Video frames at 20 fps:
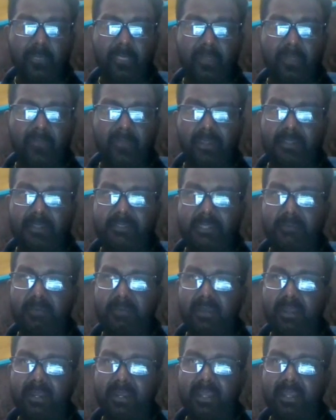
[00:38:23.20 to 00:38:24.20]
for
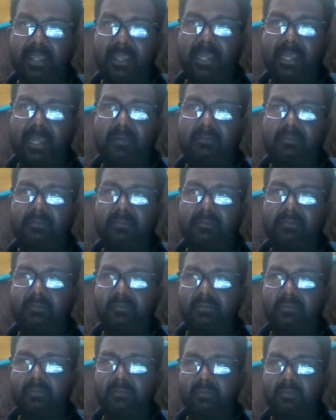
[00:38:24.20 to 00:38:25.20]
example, I
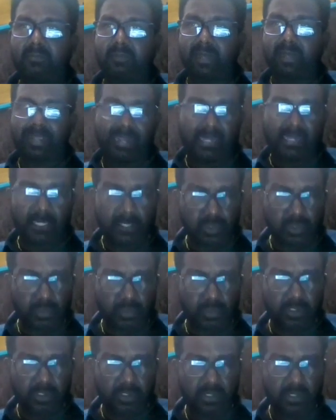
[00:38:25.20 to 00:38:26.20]

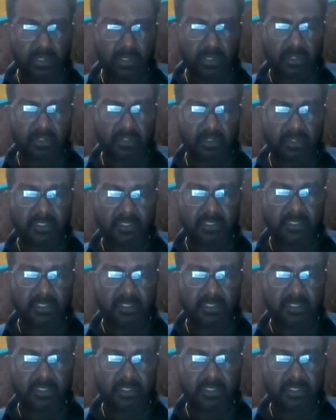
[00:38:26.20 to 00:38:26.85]
understood the concept,